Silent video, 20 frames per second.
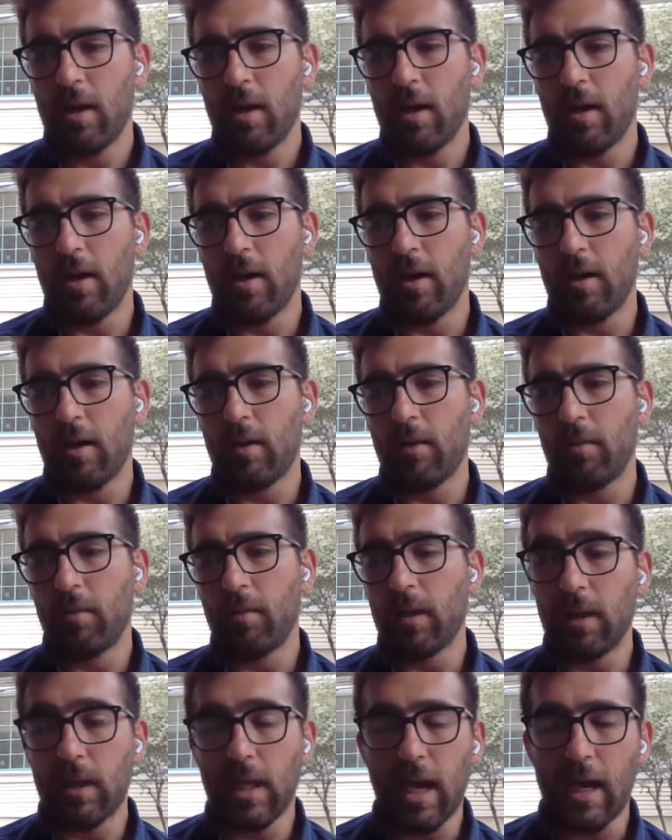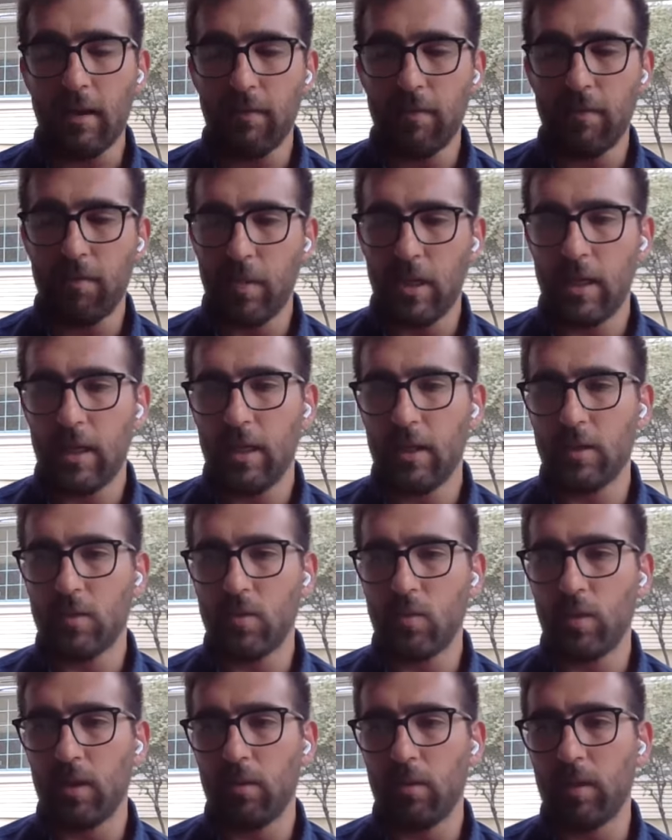live meetings
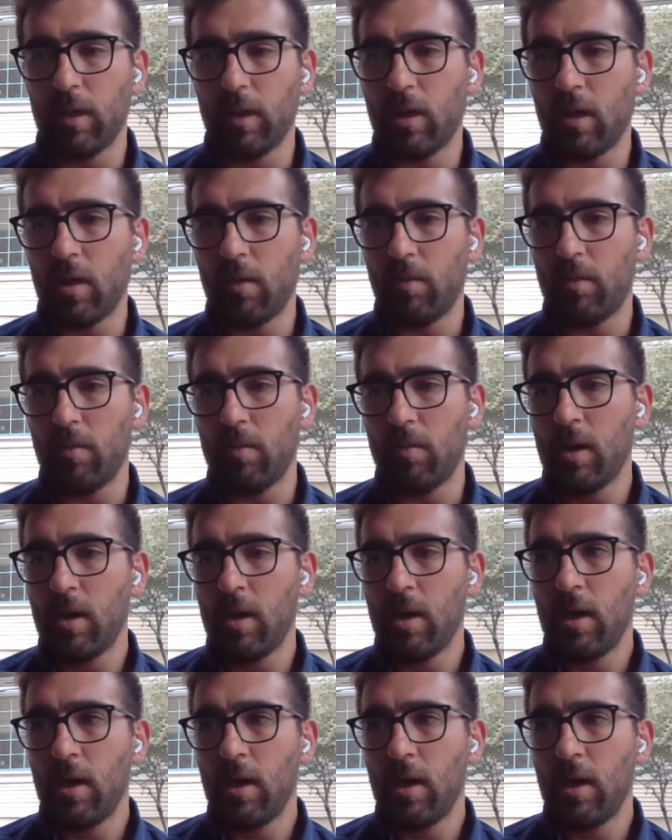will become